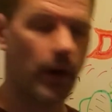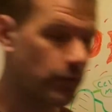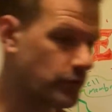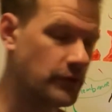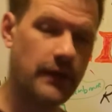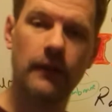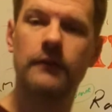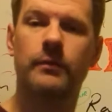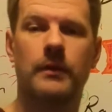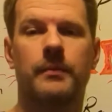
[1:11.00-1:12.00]
why don't you tell
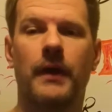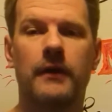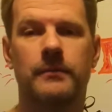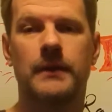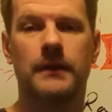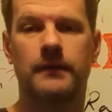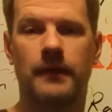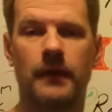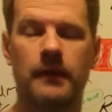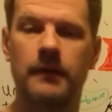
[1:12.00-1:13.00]
us what a plasmid is
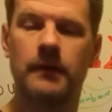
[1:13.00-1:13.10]
then?